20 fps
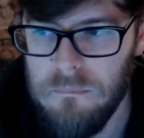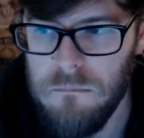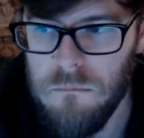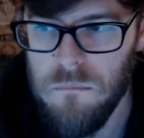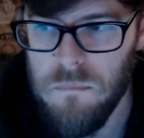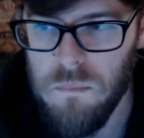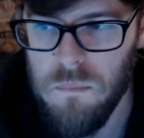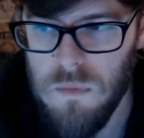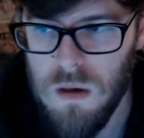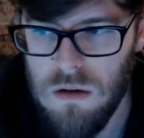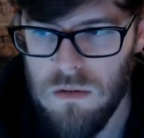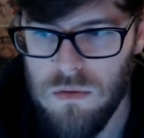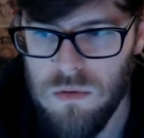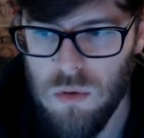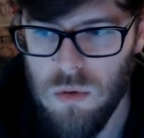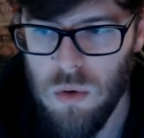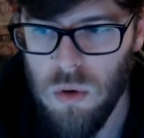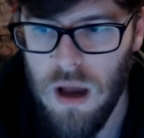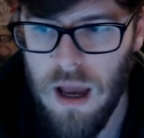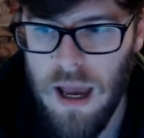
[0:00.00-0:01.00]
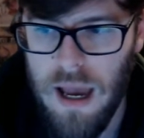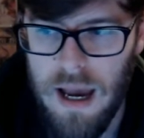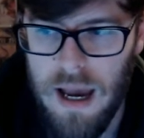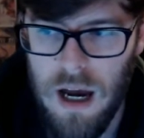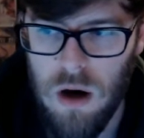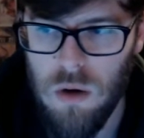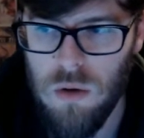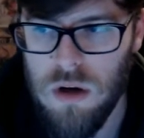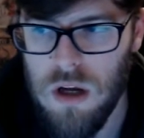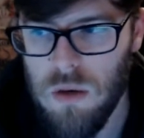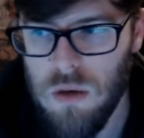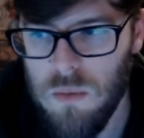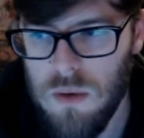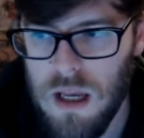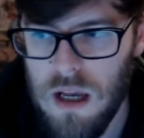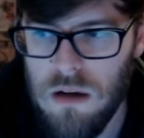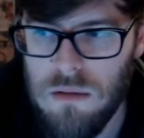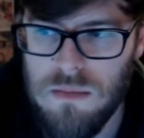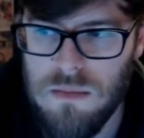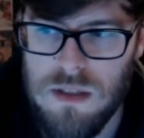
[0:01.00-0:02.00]
of how can we
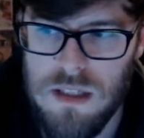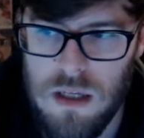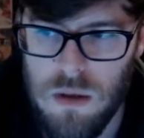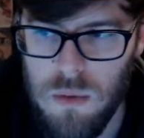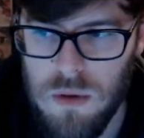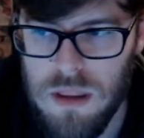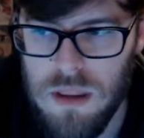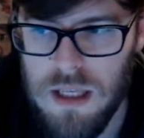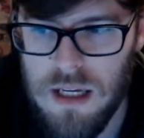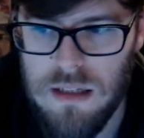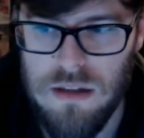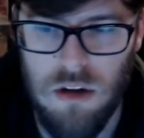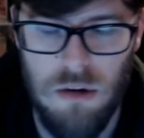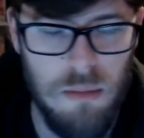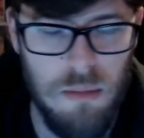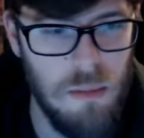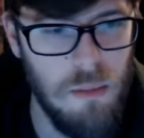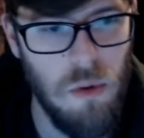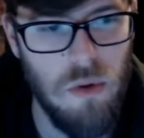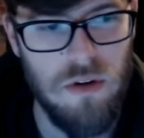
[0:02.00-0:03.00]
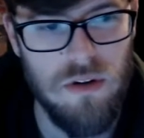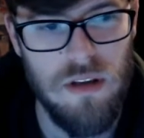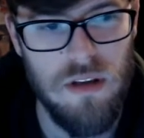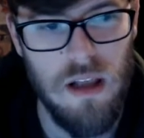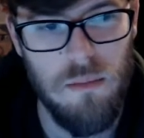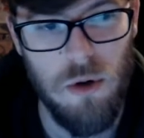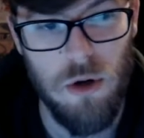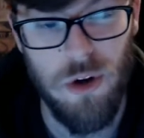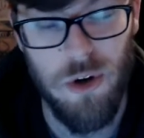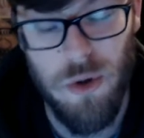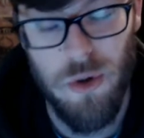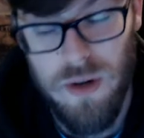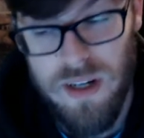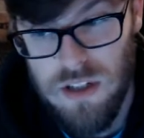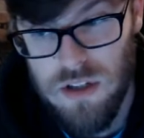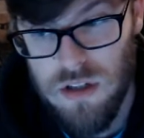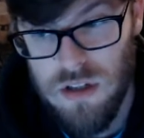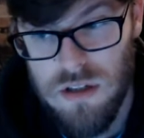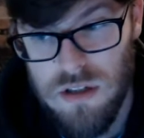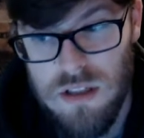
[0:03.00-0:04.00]
help deal with things a little bit more. There's a lot more
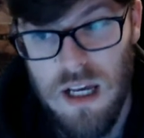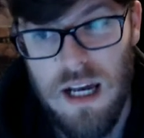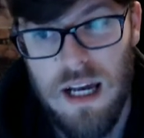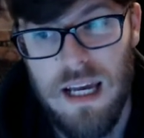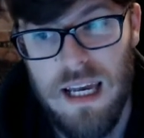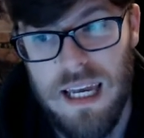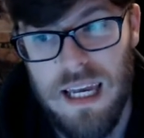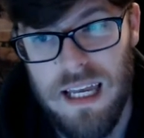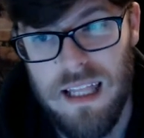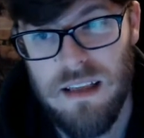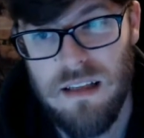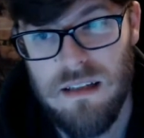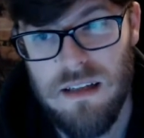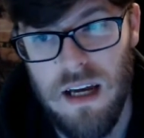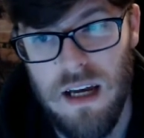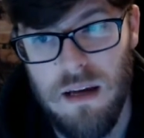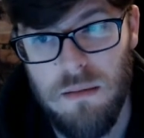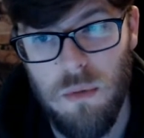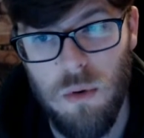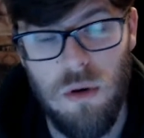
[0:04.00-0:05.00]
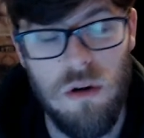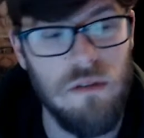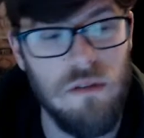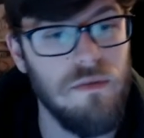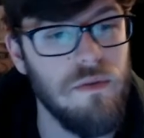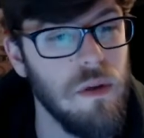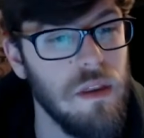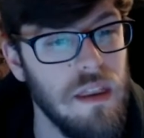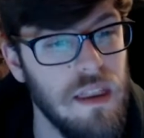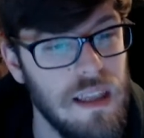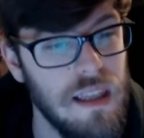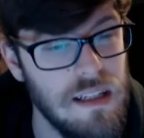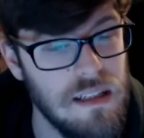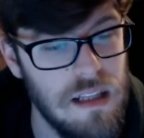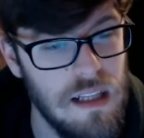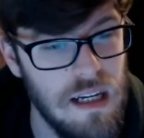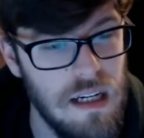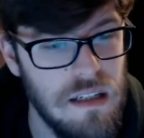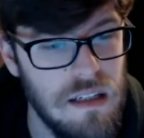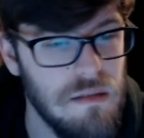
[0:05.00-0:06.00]
creatures in the sideboard for this
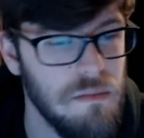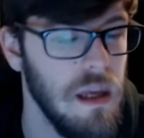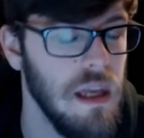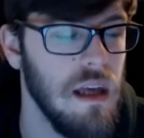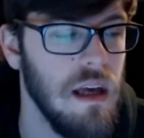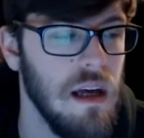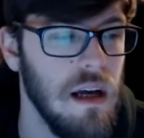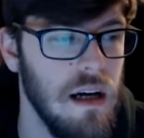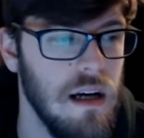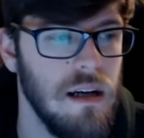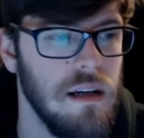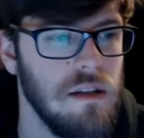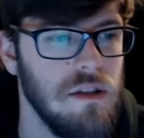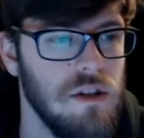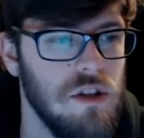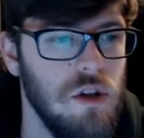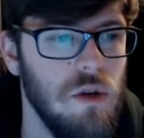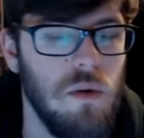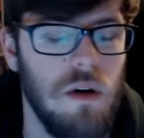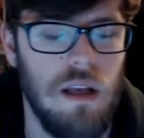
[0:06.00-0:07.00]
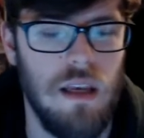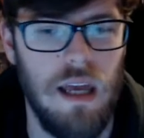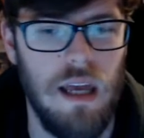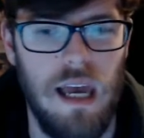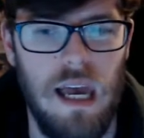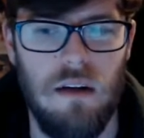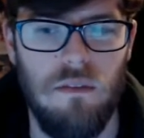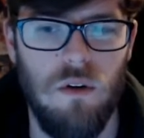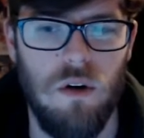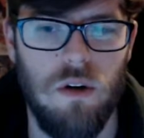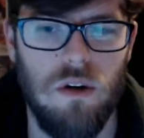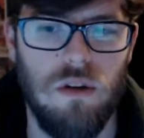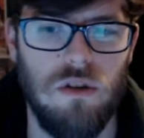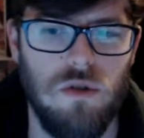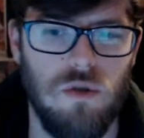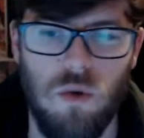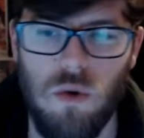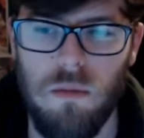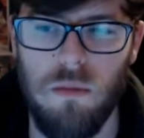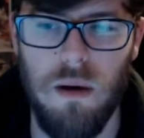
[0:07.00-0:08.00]
list because you can have all your
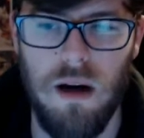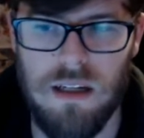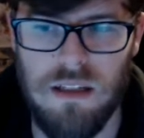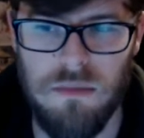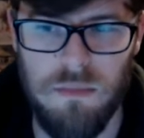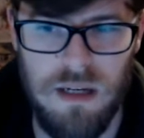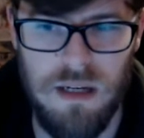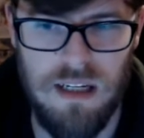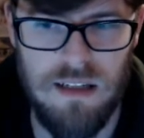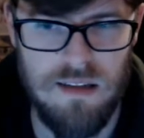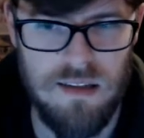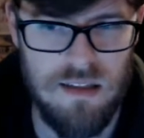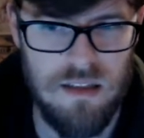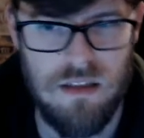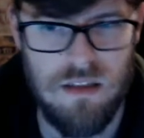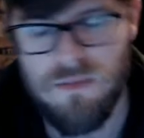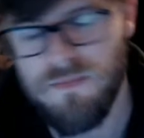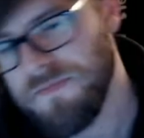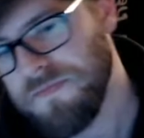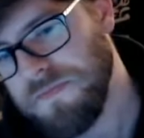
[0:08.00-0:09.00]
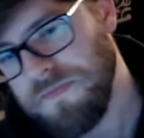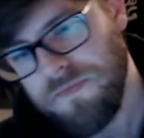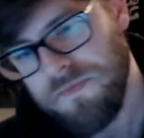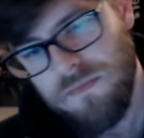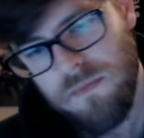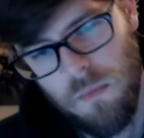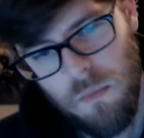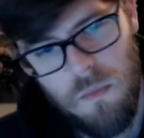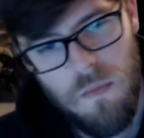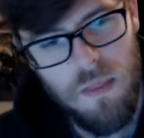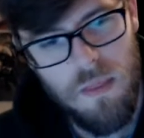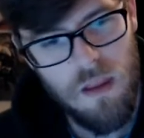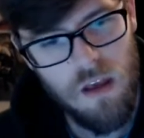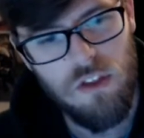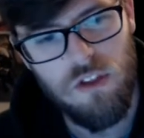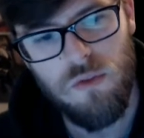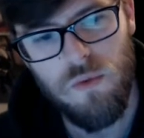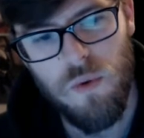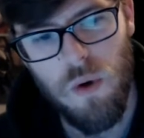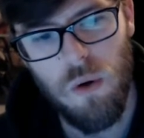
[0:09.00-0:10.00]
toolbox pieces
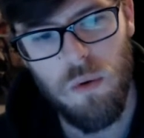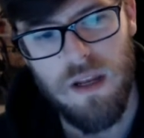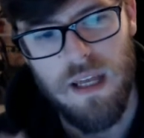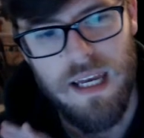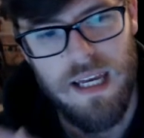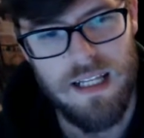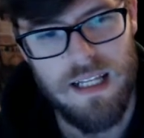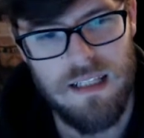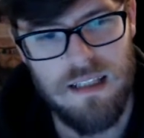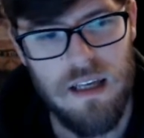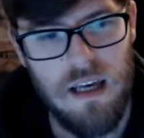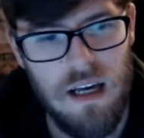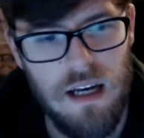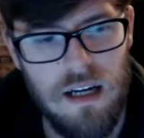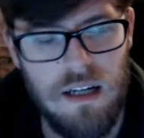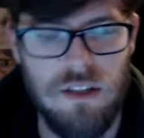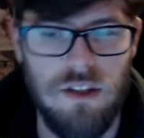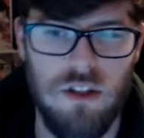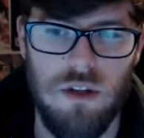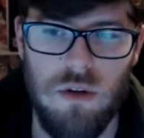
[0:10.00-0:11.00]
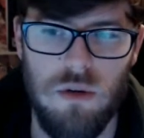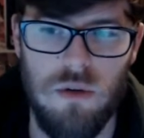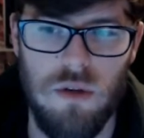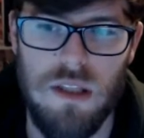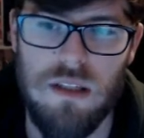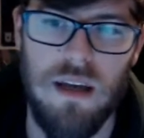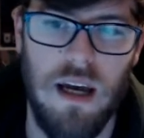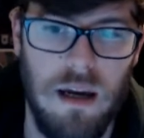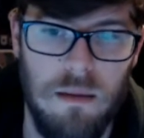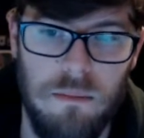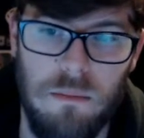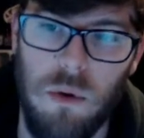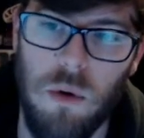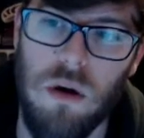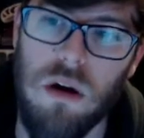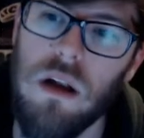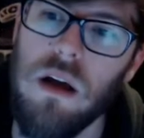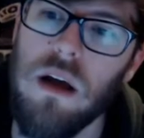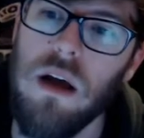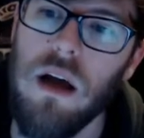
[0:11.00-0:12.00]
thrown into the
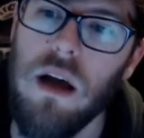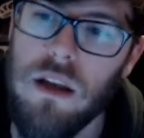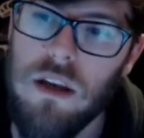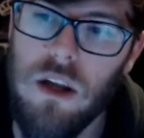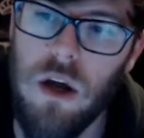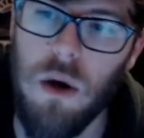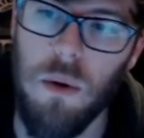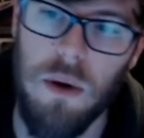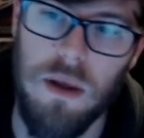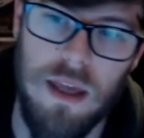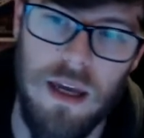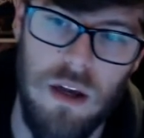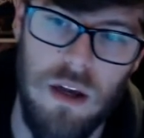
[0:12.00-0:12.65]
sideboard, knowing that you're